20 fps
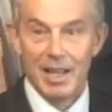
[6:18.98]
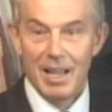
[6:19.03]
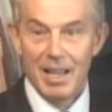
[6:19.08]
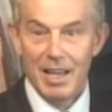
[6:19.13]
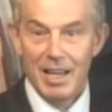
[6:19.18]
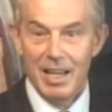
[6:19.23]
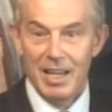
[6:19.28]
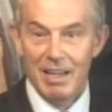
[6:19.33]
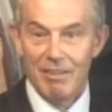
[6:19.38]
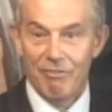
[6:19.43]

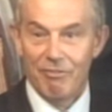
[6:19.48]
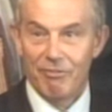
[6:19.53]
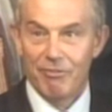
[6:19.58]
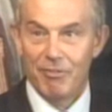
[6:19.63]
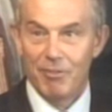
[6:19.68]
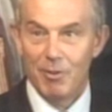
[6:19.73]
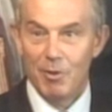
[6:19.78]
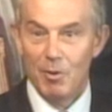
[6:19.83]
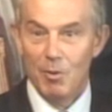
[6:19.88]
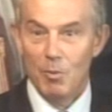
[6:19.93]

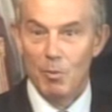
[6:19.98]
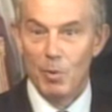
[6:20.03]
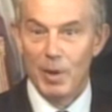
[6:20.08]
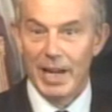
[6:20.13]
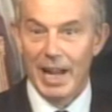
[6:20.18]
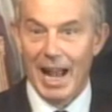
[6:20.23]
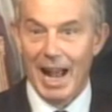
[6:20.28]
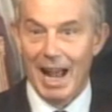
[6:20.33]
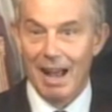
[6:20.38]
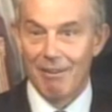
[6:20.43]
if we
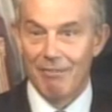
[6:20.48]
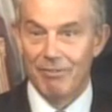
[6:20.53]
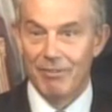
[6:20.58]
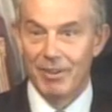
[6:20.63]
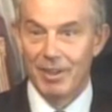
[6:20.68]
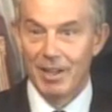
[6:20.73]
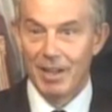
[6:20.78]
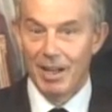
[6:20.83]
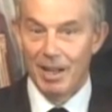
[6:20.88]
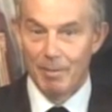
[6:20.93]
have
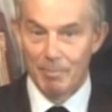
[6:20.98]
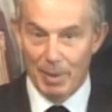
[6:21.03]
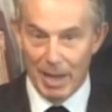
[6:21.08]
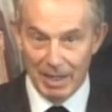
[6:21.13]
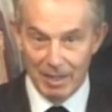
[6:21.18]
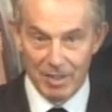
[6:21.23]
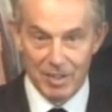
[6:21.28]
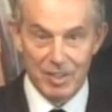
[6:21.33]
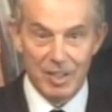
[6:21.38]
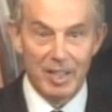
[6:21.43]
a
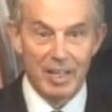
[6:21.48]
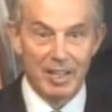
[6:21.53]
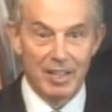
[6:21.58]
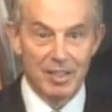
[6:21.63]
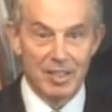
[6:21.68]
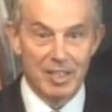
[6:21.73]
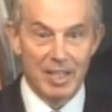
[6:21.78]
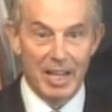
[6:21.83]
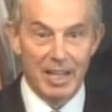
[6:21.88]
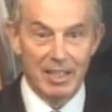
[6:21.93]
Palestinian
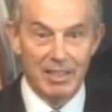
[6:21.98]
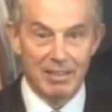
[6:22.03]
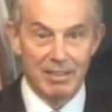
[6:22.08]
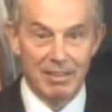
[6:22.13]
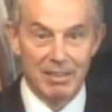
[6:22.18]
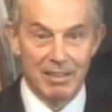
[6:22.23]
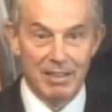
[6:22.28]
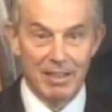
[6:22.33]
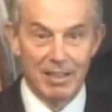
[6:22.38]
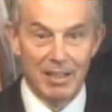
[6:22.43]
state
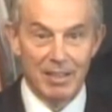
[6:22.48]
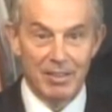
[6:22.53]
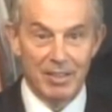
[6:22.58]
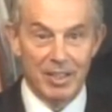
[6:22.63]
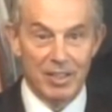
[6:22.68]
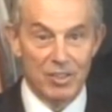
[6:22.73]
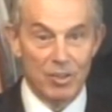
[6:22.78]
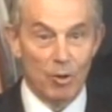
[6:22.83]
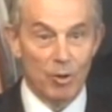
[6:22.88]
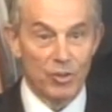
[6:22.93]
that
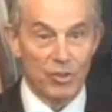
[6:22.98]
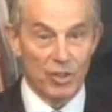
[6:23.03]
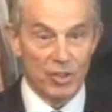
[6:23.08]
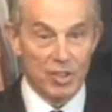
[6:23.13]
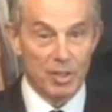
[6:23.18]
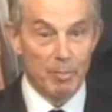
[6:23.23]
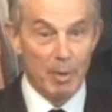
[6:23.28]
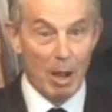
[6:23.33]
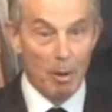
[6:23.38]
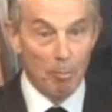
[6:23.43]
is not
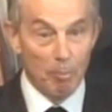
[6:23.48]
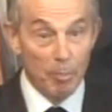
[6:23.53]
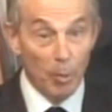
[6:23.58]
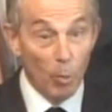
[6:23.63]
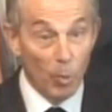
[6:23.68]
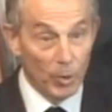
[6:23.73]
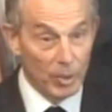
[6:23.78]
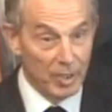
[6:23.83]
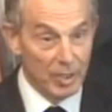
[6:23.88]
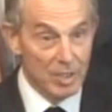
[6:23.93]
just about
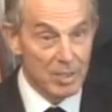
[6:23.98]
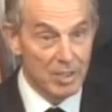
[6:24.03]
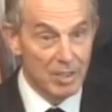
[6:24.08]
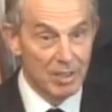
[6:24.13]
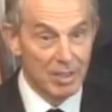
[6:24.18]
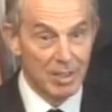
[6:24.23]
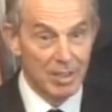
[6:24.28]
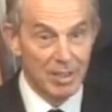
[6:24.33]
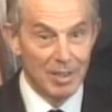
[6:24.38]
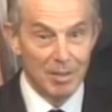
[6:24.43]
borders,
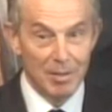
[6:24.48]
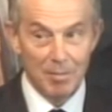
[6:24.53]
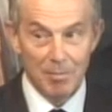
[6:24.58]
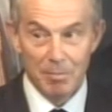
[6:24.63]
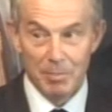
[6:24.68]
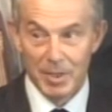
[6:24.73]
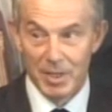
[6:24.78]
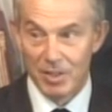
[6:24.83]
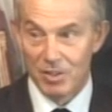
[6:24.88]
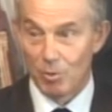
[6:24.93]

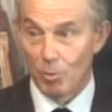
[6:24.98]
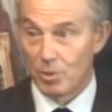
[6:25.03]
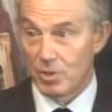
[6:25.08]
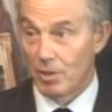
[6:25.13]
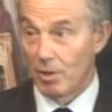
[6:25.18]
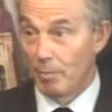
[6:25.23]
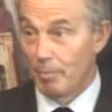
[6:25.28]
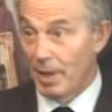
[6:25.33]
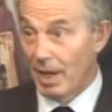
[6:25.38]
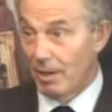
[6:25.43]
but is
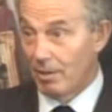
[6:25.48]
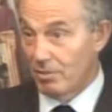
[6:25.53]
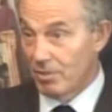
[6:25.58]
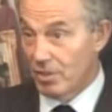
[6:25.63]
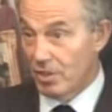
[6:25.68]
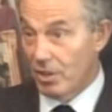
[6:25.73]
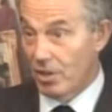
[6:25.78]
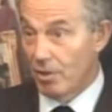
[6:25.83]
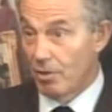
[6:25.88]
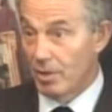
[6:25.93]
also about
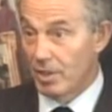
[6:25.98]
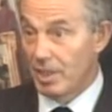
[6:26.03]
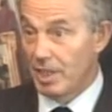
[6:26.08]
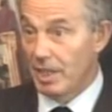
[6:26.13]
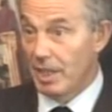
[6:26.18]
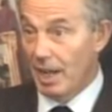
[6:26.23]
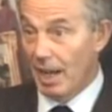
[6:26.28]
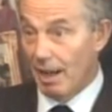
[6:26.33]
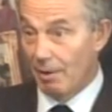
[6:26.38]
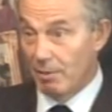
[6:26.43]

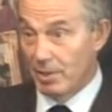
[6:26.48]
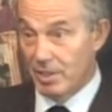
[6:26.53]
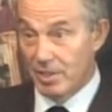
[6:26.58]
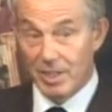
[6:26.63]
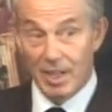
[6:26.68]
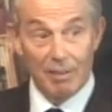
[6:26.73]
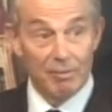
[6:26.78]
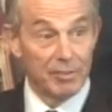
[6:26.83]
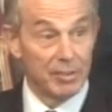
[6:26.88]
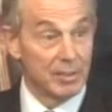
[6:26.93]
security, how it's
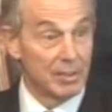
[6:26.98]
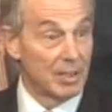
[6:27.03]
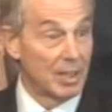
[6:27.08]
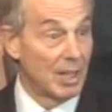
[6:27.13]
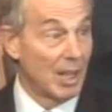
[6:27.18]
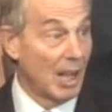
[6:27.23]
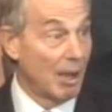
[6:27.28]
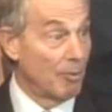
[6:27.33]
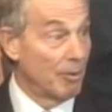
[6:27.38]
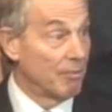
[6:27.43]
governed,
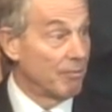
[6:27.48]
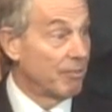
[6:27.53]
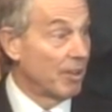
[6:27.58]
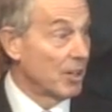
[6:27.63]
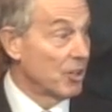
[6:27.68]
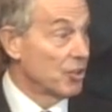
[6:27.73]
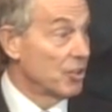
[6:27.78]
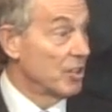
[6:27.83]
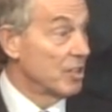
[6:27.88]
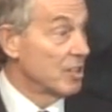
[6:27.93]
how it
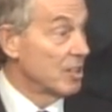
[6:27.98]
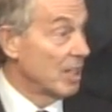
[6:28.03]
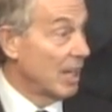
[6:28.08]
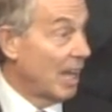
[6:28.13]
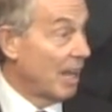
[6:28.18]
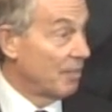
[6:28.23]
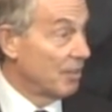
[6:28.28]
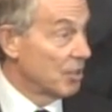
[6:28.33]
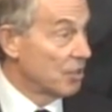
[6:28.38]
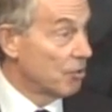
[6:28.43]
functions,
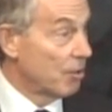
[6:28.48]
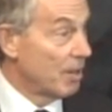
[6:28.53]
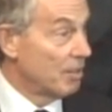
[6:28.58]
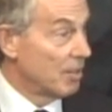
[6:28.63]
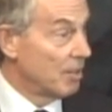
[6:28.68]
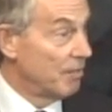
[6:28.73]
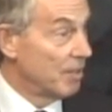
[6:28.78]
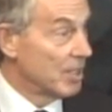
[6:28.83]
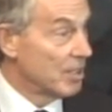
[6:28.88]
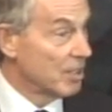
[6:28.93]
and the
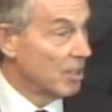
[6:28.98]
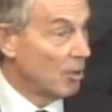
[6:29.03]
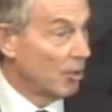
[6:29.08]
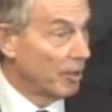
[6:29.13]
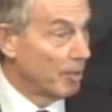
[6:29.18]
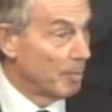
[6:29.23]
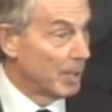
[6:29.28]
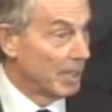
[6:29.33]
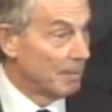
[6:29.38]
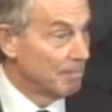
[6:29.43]
strength of its
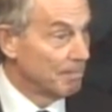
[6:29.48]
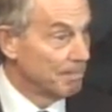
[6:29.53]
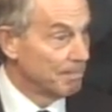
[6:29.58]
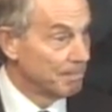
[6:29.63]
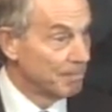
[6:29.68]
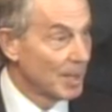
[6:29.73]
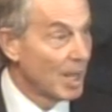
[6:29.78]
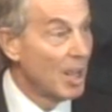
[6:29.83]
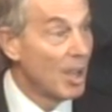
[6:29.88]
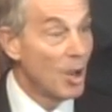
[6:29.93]
economy.
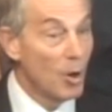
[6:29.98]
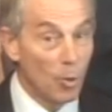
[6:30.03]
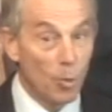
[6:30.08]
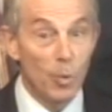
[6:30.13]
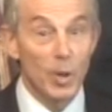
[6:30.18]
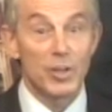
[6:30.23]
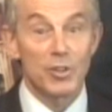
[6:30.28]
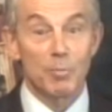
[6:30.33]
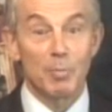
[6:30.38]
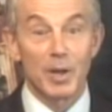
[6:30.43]

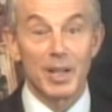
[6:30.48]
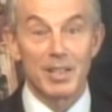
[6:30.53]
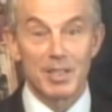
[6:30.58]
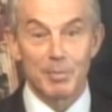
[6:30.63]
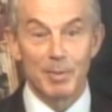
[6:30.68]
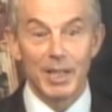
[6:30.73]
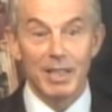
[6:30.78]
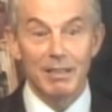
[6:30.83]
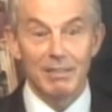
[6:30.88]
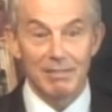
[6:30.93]
Which brings
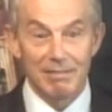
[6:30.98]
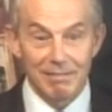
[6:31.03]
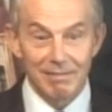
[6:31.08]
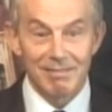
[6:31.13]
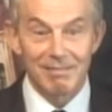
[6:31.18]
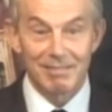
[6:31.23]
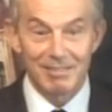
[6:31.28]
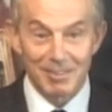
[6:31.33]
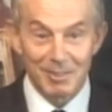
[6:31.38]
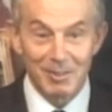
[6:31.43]
me
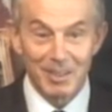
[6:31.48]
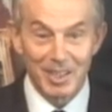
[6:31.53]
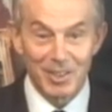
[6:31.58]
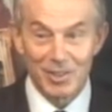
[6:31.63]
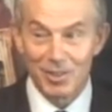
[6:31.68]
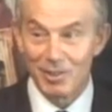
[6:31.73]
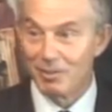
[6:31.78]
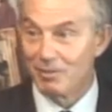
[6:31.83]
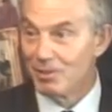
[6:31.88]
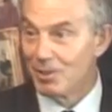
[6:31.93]
to the
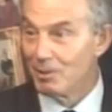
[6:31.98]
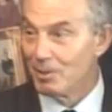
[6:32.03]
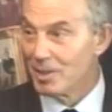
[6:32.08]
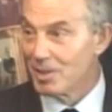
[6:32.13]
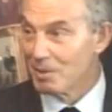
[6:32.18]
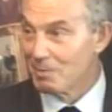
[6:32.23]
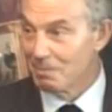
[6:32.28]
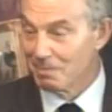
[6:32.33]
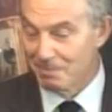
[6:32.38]
issue of tourism.